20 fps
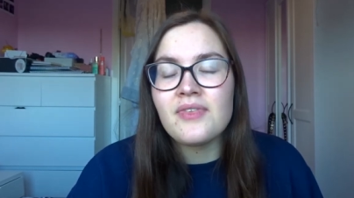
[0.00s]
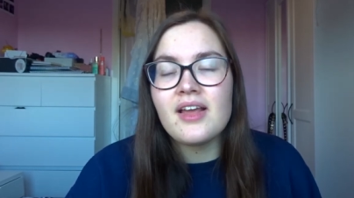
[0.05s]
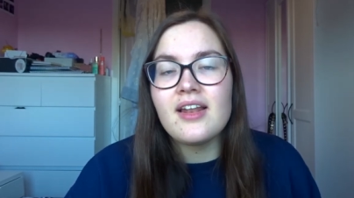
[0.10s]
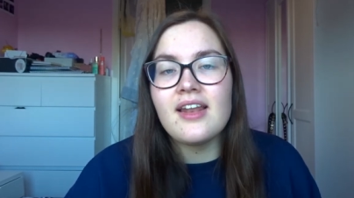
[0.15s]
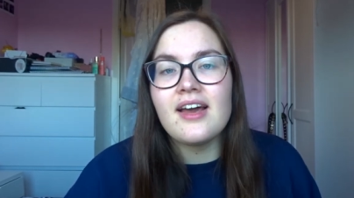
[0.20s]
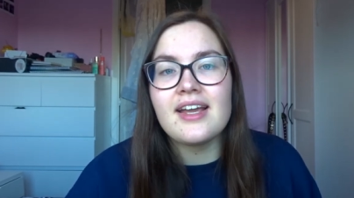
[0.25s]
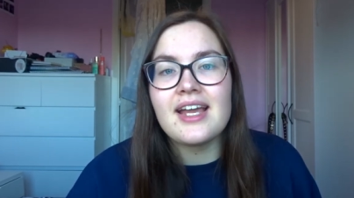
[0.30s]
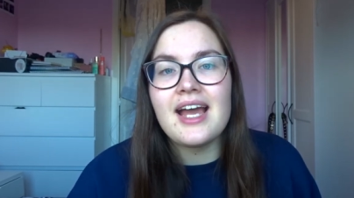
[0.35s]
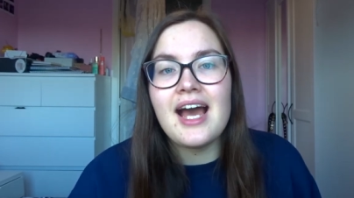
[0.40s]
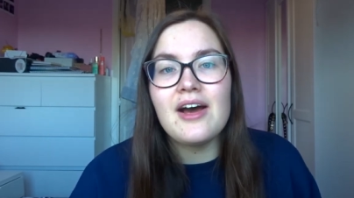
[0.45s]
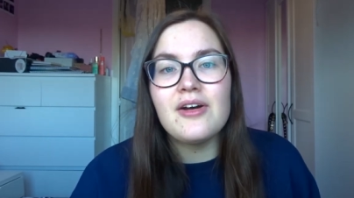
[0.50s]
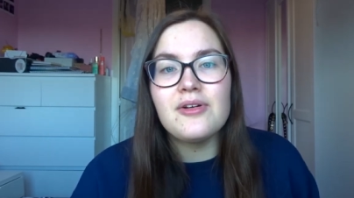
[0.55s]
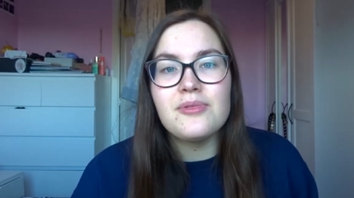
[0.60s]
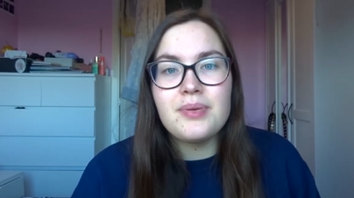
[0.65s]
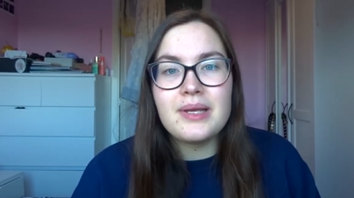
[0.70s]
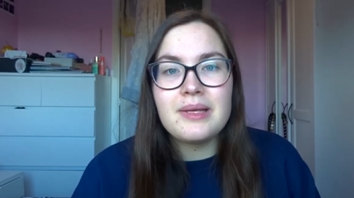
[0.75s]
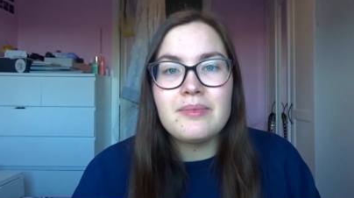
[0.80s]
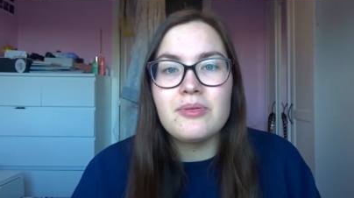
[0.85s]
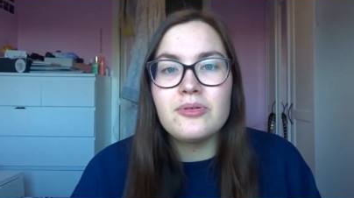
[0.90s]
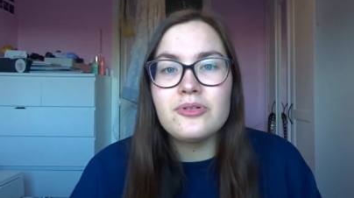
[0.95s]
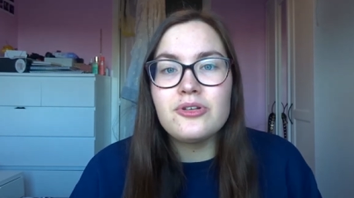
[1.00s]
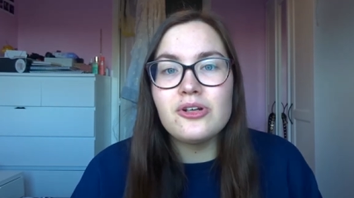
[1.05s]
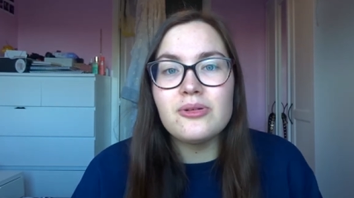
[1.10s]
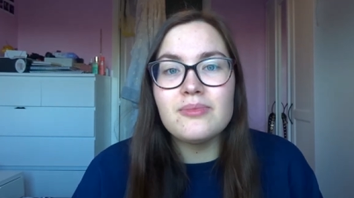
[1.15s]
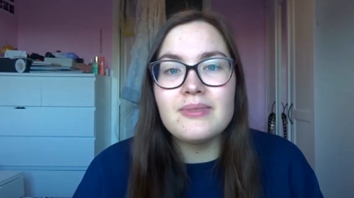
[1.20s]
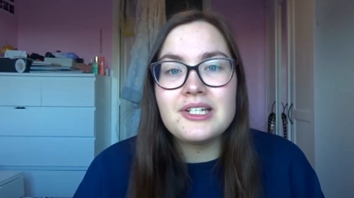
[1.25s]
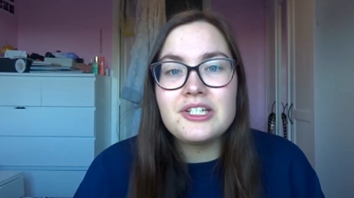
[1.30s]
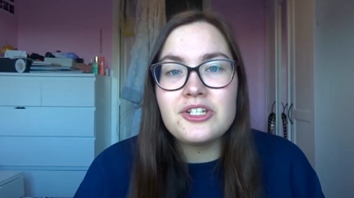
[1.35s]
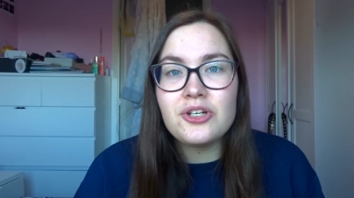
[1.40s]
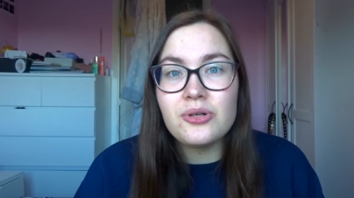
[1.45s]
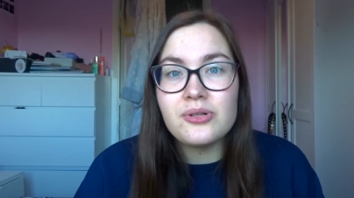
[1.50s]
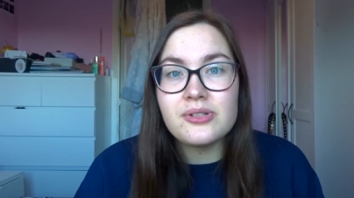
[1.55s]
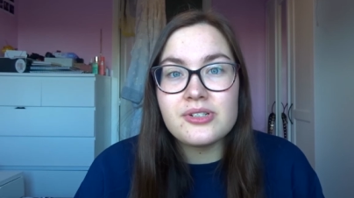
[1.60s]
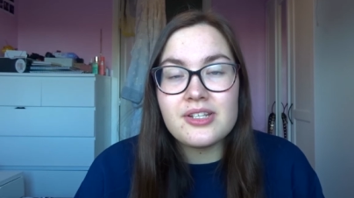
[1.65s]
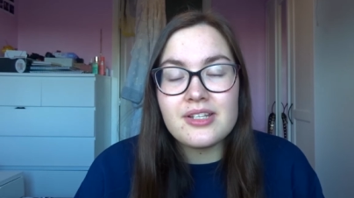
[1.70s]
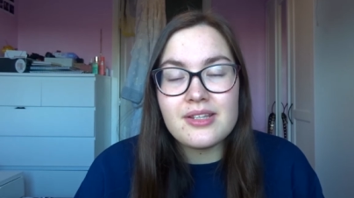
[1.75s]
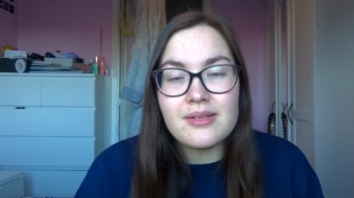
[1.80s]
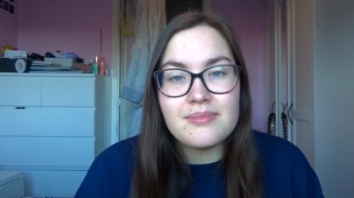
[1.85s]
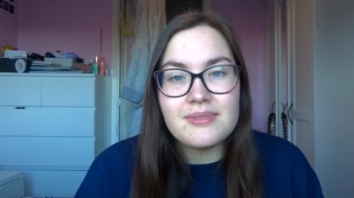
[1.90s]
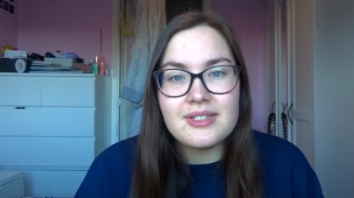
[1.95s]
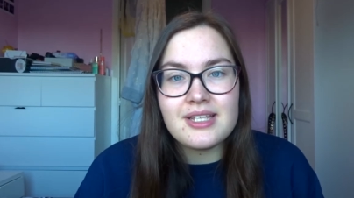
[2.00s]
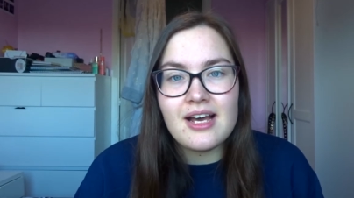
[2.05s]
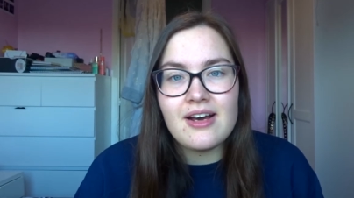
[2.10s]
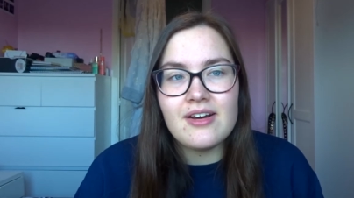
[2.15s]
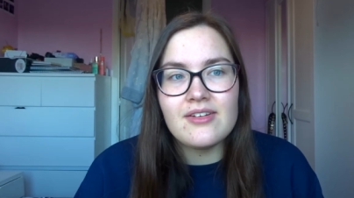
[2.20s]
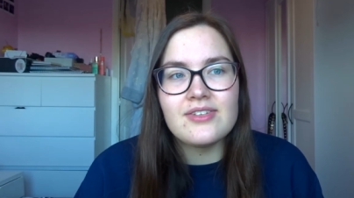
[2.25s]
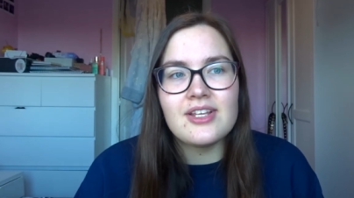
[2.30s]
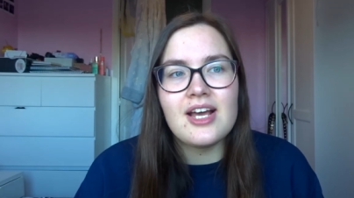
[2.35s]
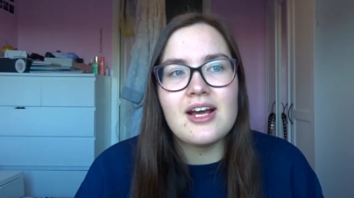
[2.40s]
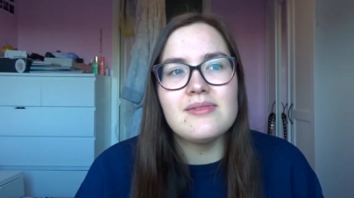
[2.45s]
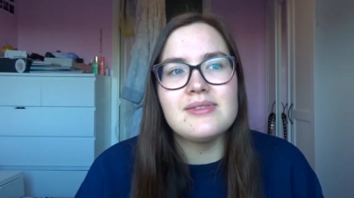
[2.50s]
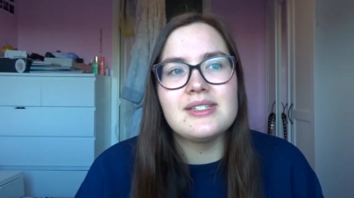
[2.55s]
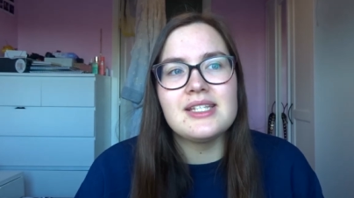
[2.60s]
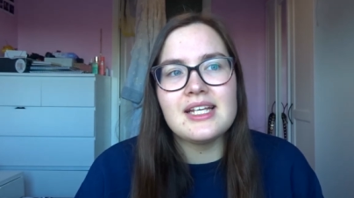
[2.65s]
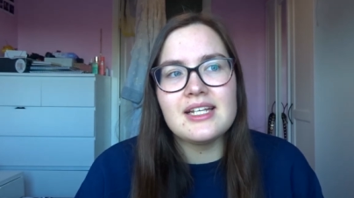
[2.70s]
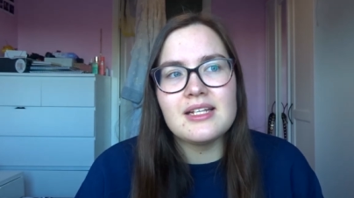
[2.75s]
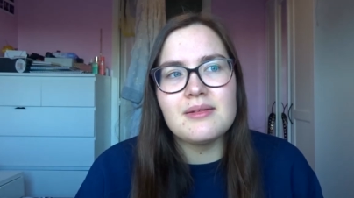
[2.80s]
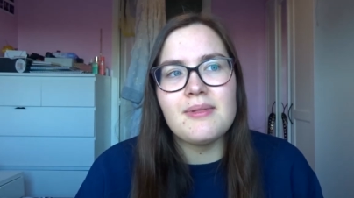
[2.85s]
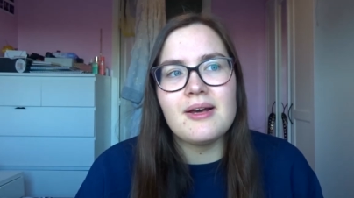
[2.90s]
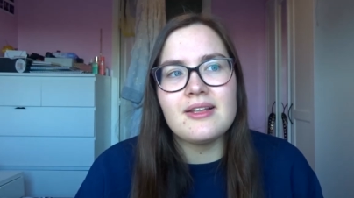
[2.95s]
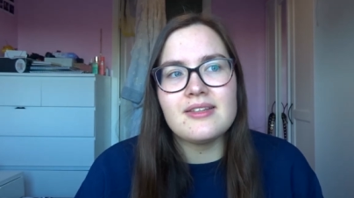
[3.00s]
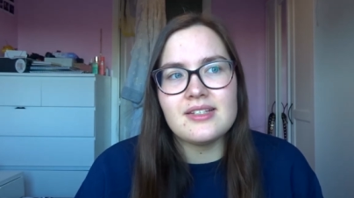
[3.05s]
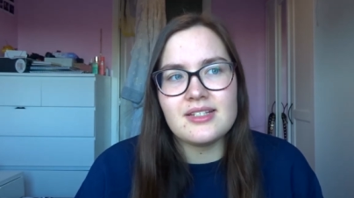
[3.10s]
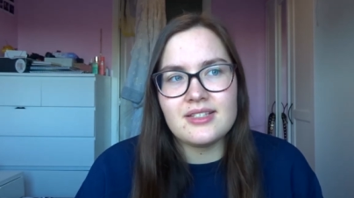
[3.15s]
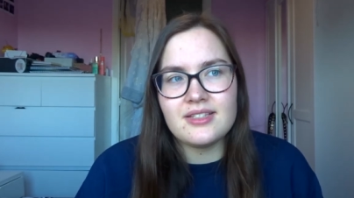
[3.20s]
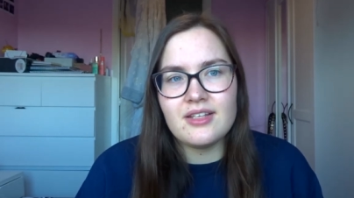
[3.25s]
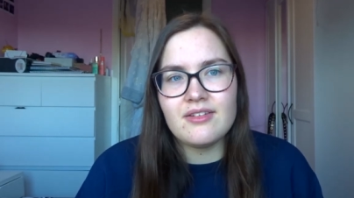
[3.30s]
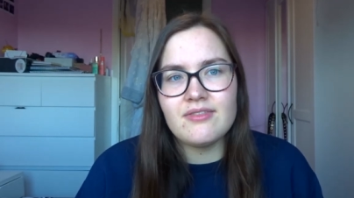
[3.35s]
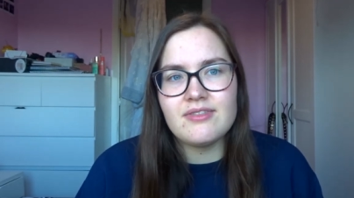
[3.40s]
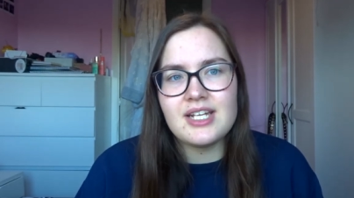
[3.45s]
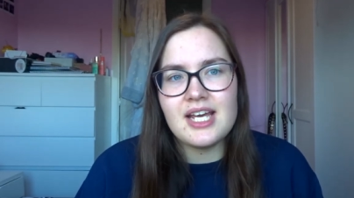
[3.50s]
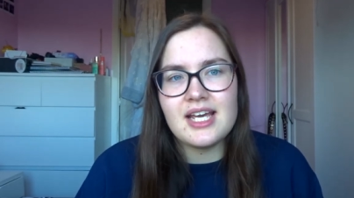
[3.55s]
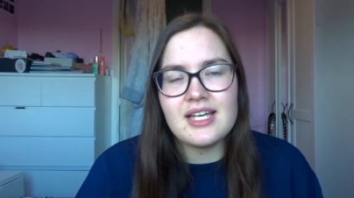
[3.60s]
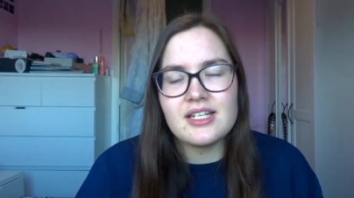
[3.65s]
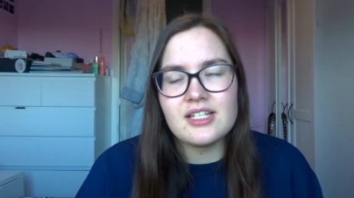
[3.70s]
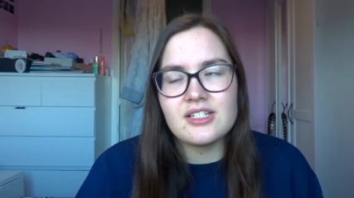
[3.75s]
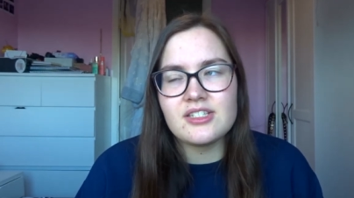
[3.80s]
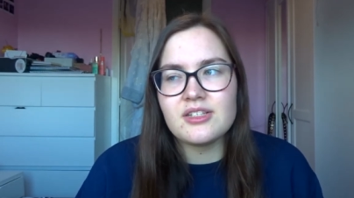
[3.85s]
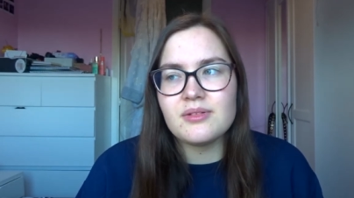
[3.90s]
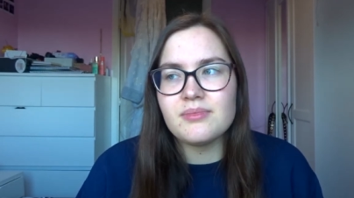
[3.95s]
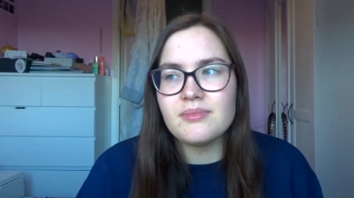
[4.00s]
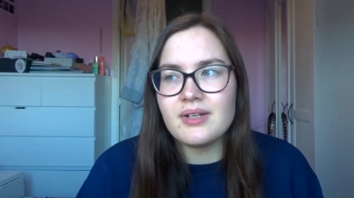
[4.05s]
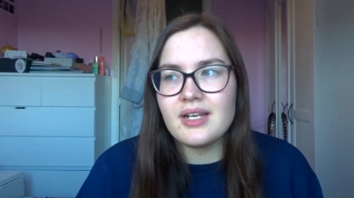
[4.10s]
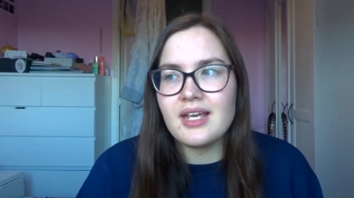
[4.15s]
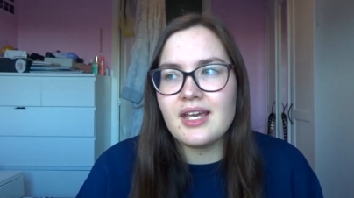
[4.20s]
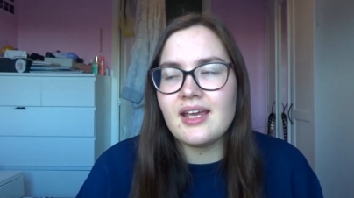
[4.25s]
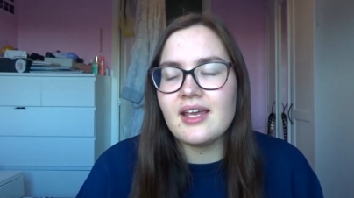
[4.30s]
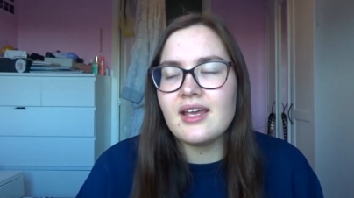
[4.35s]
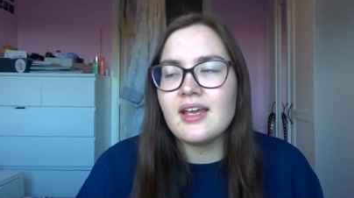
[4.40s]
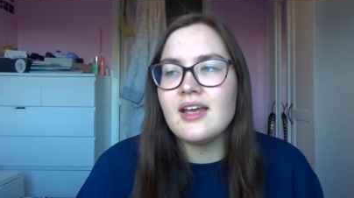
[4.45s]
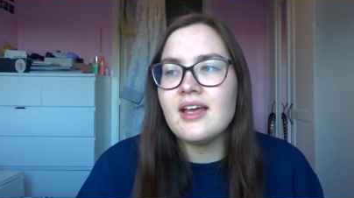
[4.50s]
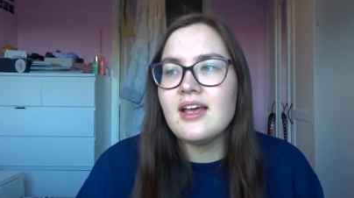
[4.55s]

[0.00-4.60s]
like how people normally talk to themselves I was thinking about this the other day because somebody